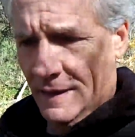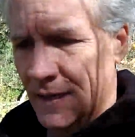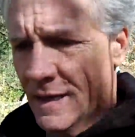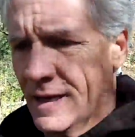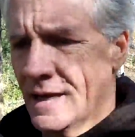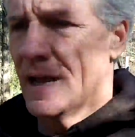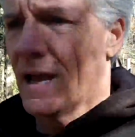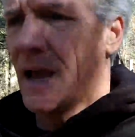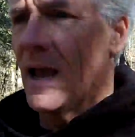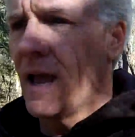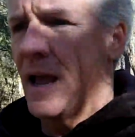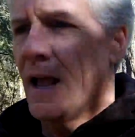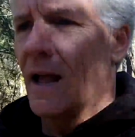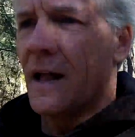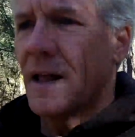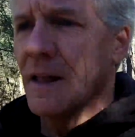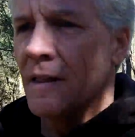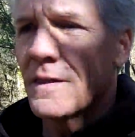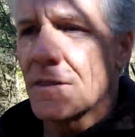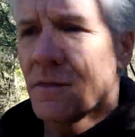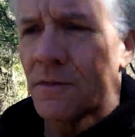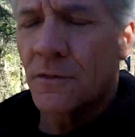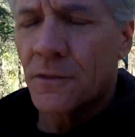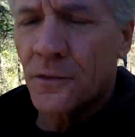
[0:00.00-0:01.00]

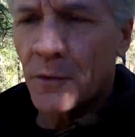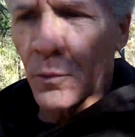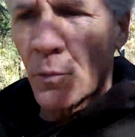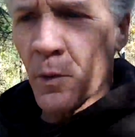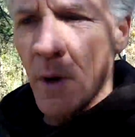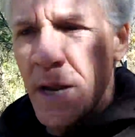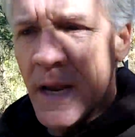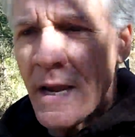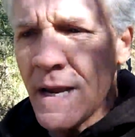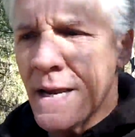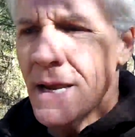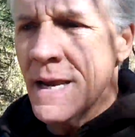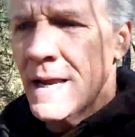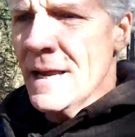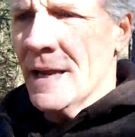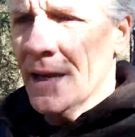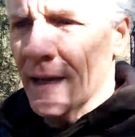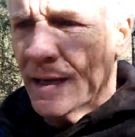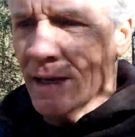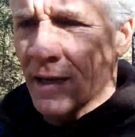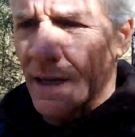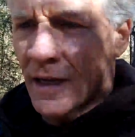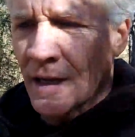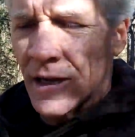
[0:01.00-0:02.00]
Three
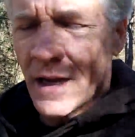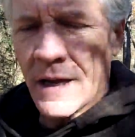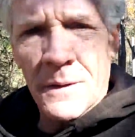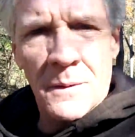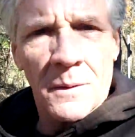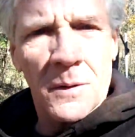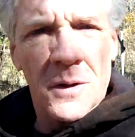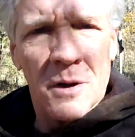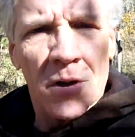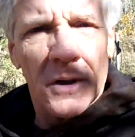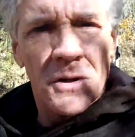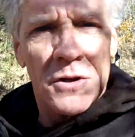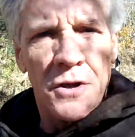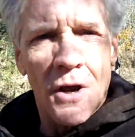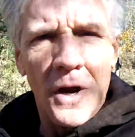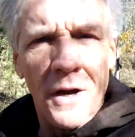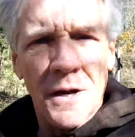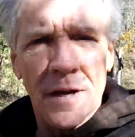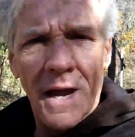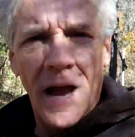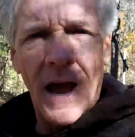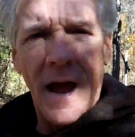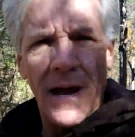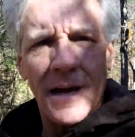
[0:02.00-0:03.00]

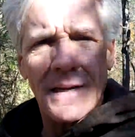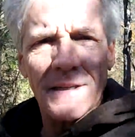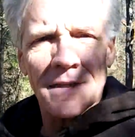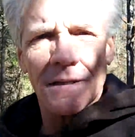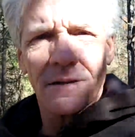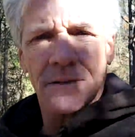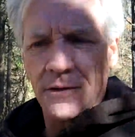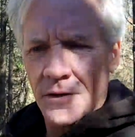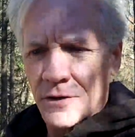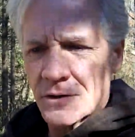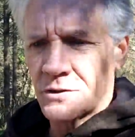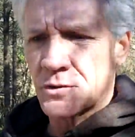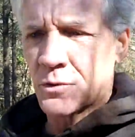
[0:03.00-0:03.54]
young guys in their